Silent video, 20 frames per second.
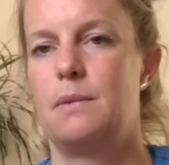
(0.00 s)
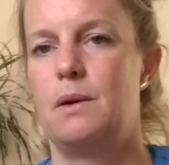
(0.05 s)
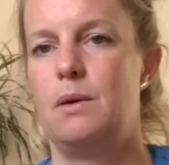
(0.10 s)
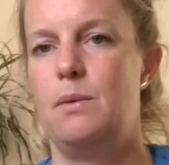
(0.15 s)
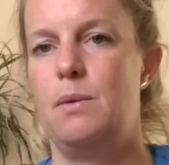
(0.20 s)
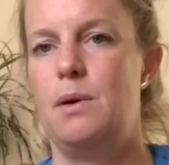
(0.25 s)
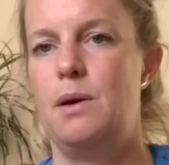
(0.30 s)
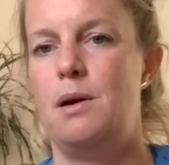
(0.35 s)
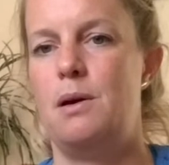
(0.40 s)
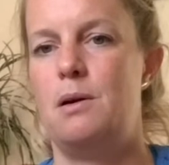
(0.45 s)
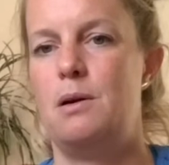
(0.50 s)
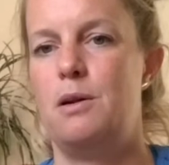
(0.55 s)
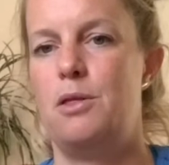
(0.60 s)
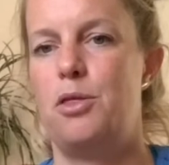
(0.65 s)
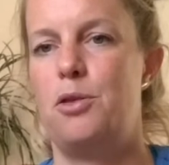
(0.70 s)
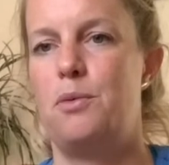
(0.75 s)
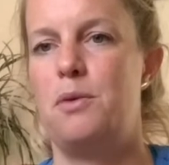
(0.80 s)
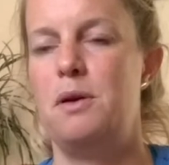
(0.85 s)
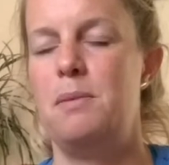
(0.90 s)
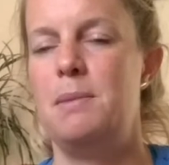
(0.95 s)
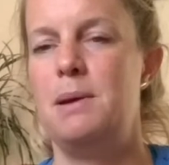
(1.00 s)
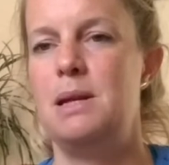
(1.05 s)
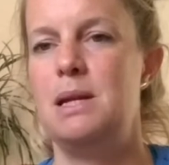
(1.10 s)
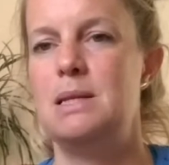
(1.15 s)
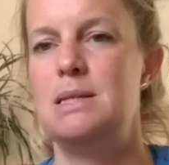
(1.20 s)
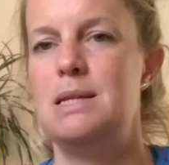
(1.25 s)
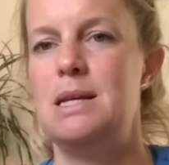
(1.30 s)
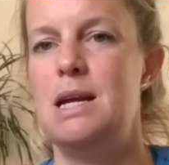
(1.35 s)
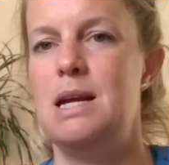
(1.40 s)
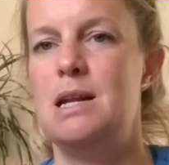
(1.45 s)
We are 3
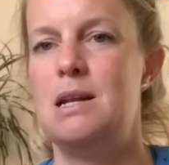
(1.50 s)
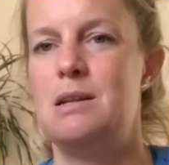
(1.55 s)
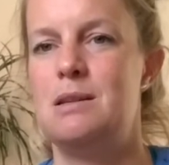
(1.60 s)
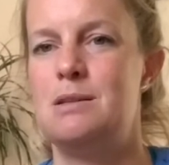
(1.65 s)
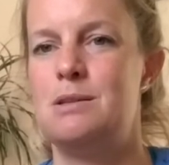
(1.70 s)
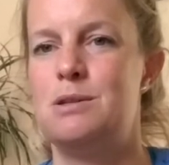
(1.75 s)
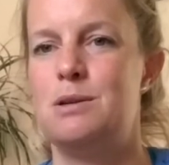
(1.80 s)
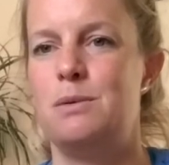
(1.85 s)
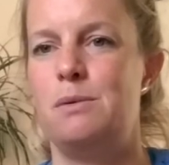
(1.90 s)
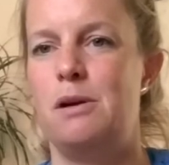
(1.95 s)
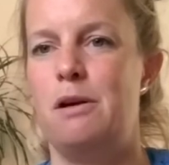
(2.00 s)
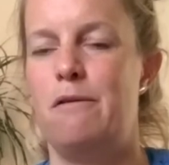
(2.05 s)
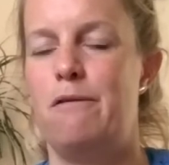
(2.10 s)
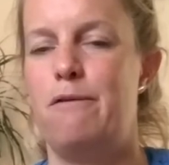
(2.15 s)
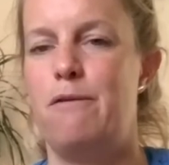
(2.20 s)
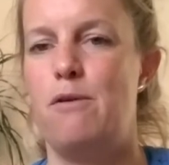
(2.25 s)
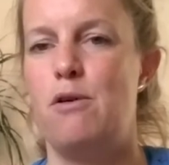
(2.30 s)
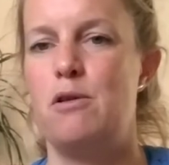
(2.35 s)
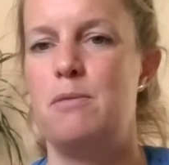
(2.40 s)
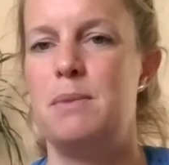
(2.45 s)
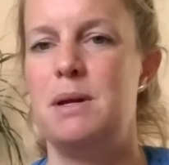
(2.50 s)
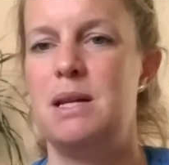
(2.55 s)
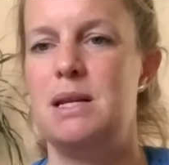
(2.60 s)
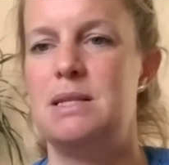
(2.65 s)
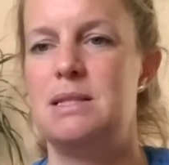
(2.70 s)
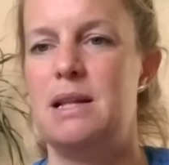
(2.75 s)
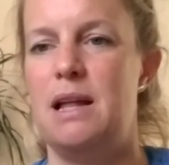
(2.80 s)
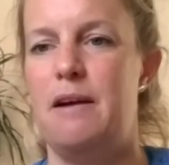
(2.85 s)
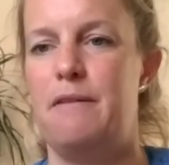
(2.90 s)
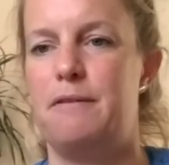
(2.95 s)
minutes in, so we have 4
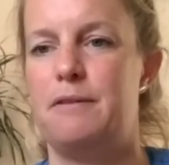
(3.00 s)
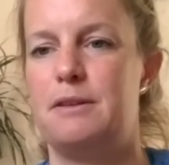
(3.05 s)
minutes left.